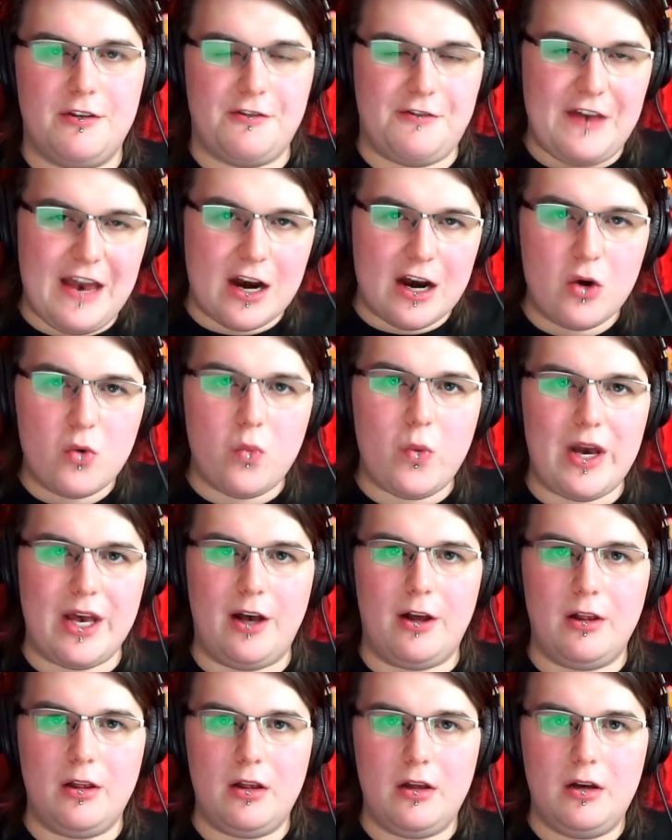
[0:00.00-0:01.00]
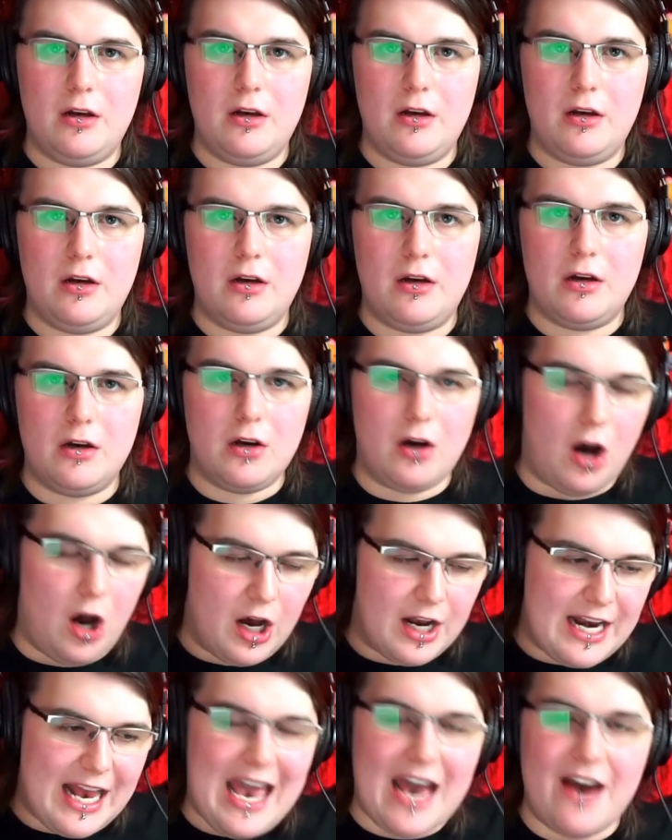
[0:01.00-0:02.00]
their will
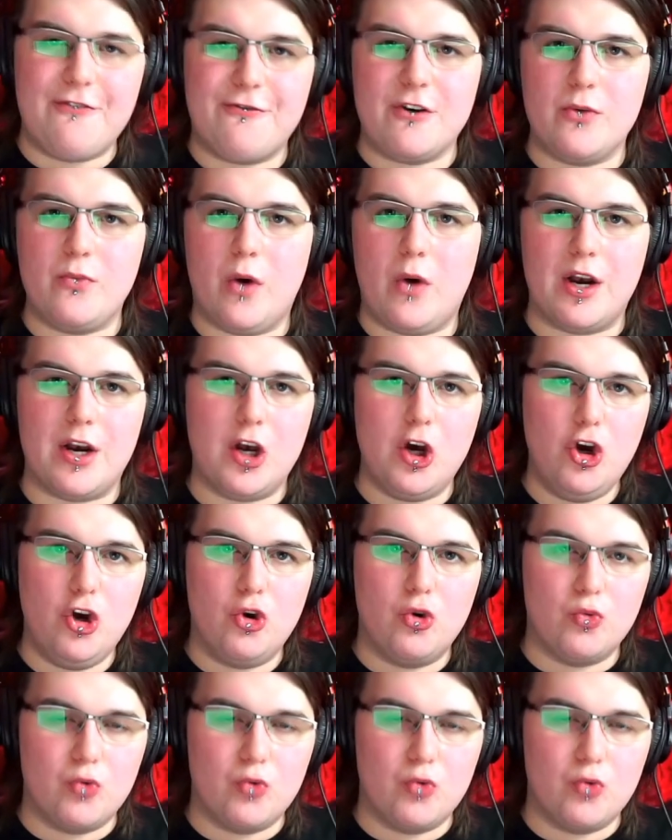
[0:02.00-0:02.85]
on everyone,